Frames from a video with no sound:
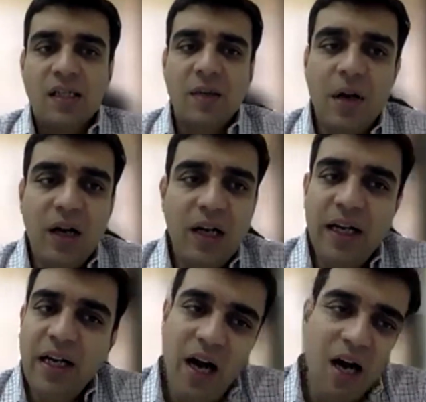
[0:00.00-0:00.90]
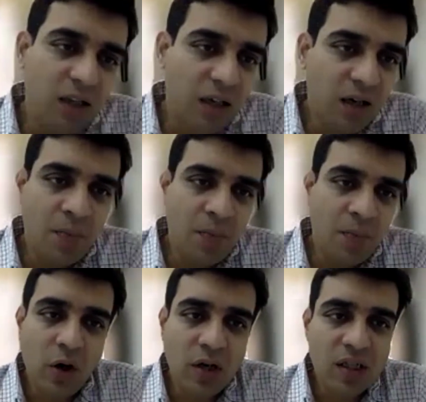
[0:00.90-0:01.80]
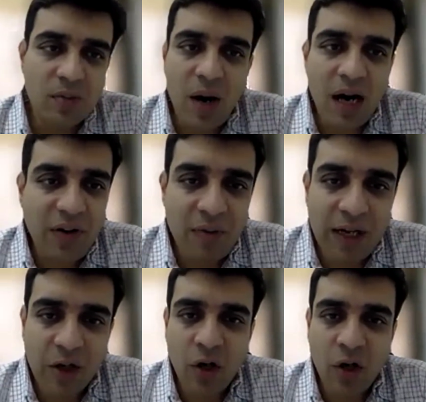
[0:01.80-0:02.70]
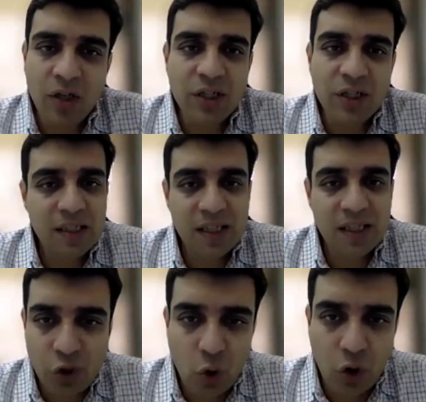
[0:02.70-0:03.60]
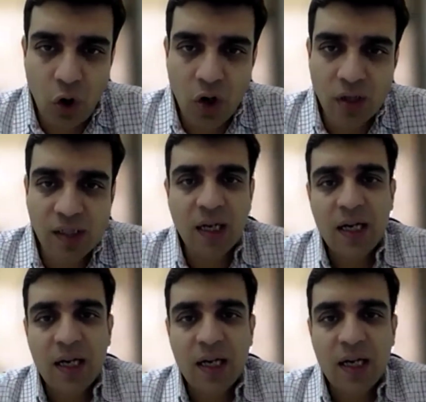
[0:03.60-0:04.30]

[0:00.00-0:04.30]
Similarly, another company called Smart Farm Technologies raised 2 crores,